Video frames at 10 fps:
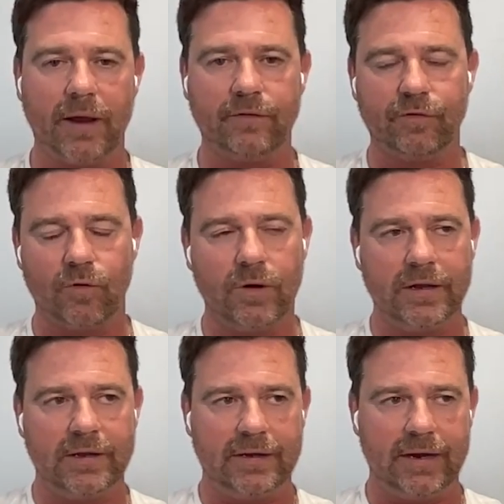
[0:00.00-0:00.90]
for.
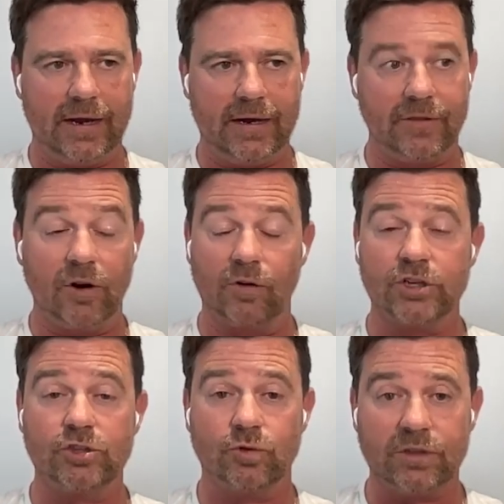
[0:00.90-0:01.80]
Uh, the long and the
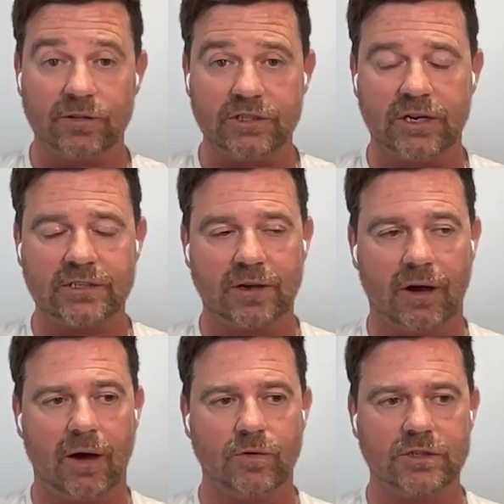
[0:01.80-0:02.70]
short is yes,
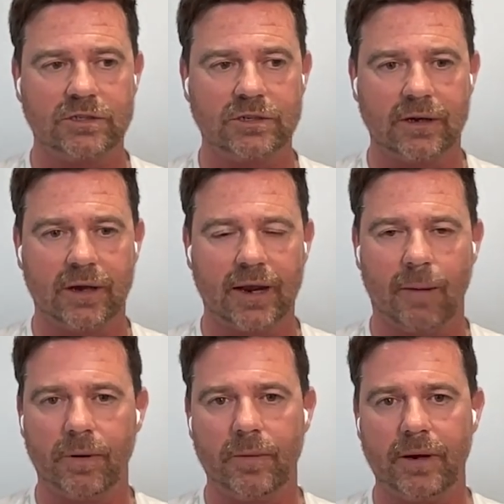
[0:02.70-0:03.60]
I was uh, a
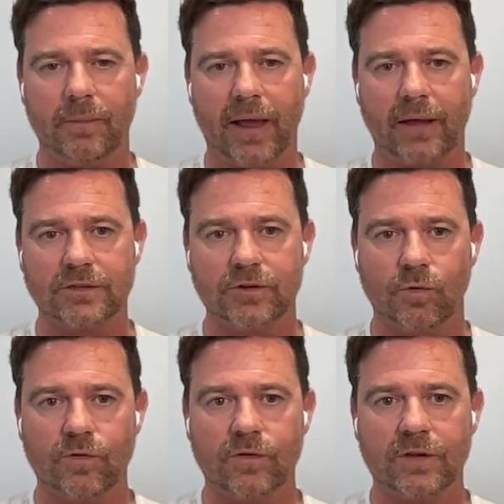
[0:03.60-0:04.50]
couple of million pounds
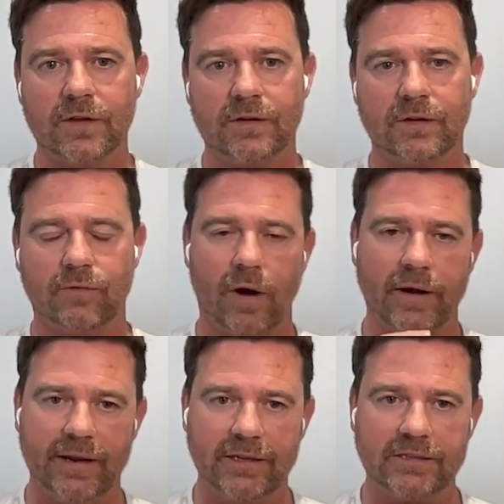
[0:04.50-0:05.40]
north of where I
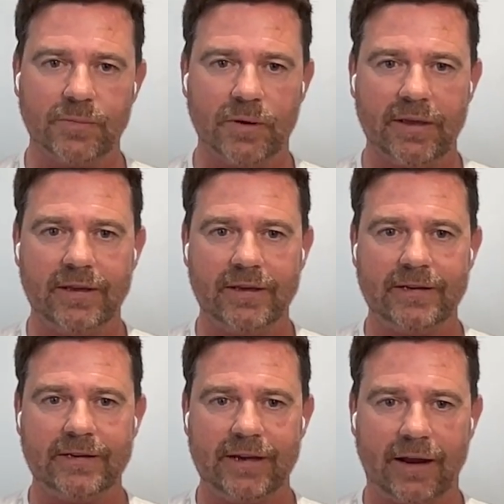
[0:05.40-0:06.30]
needed to be,
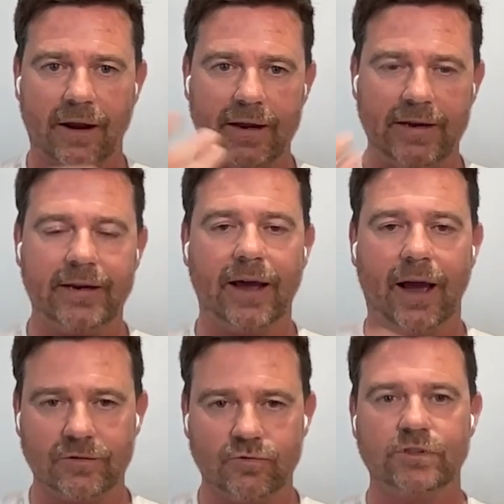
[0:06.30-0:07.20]
and I needed
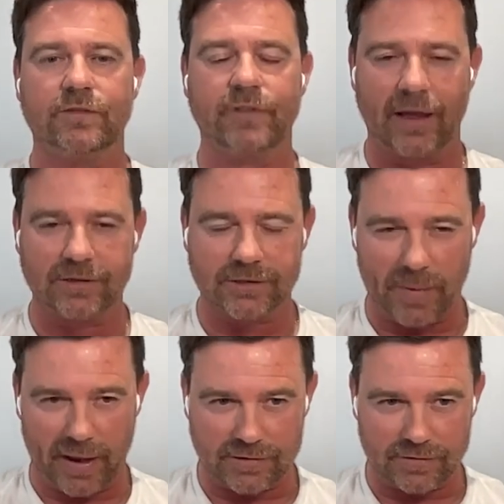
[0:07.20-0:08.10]
hundreds of thousands of
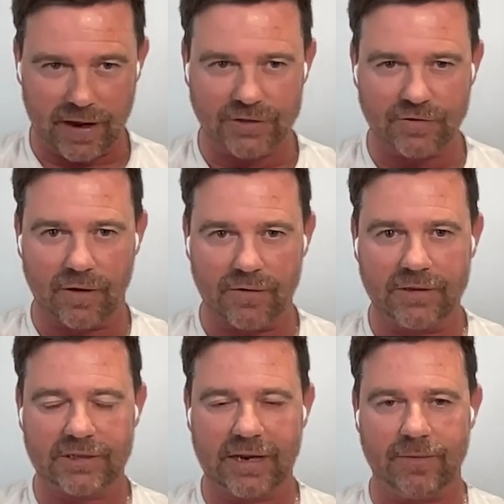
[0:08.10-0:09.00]
pounds of cash flow
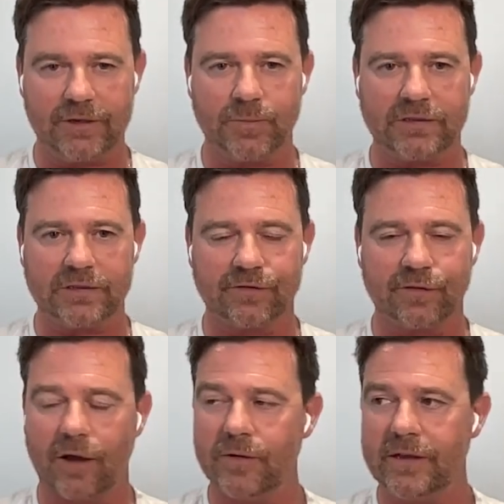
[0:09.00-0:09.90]
to keep this business
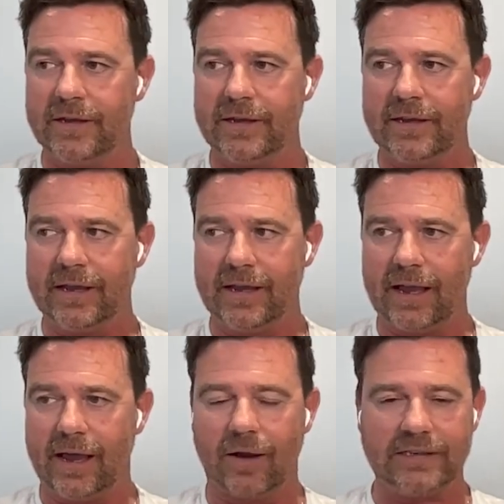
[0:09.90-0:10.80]
afloat.
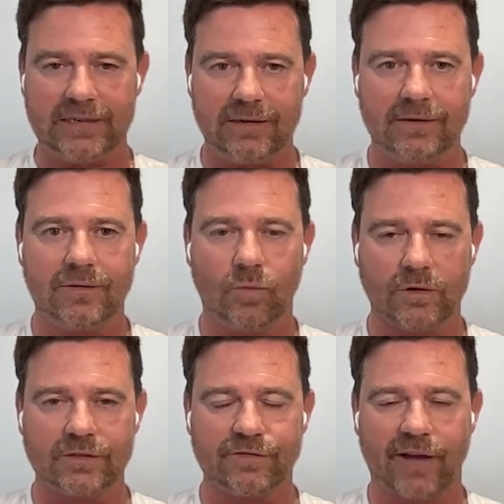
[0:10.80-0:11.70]
And I didn't
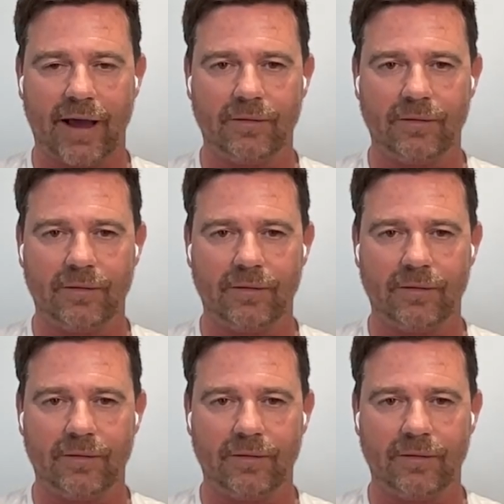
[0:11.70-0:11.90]
want to fail.